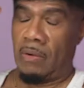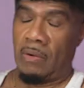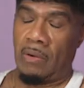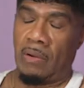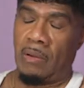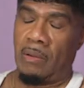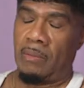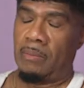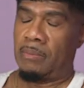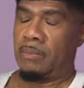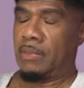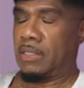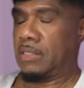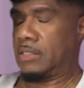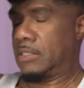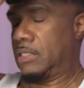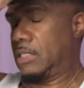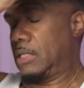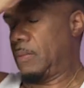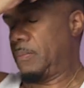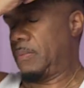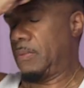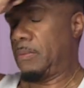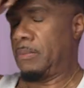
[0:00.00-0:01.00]
all
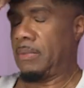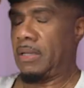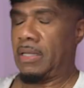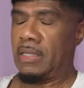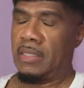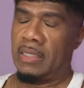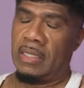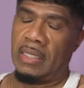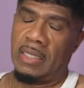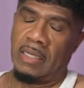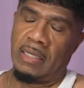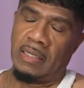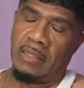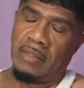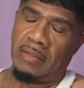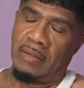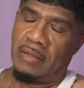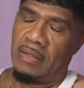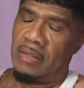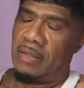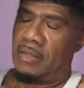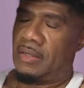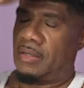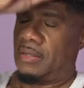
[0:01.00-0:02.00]
mixing up in my head
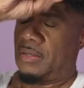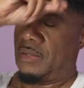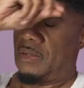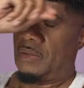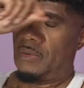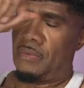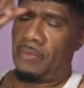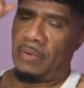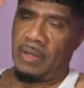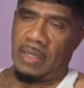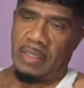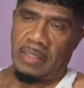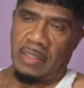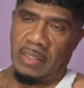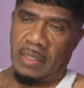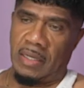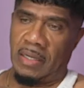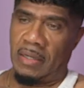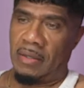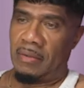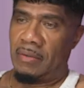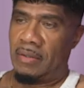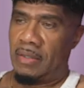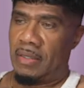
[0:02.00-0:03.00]
right
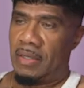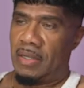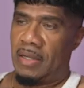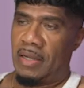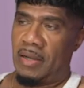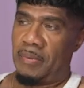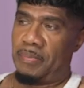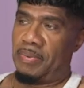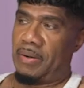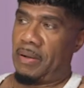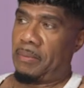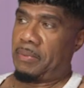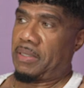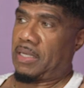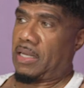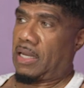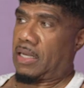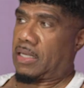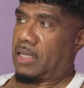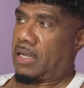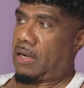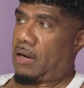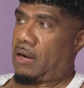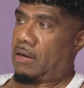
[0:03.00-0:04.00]
now. I probably
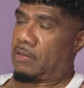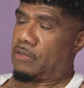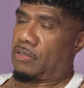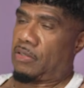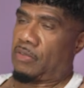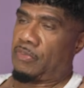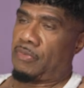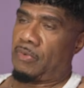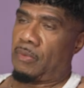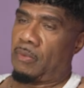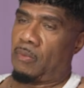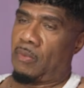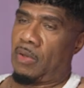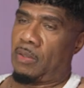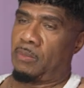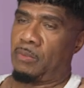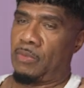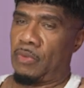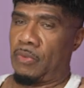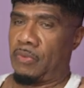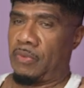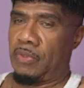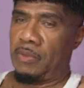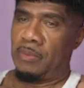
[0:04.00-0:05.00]
got characters from one
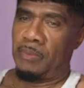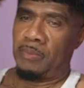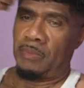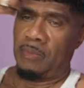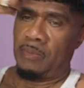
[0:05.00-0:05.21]
movie,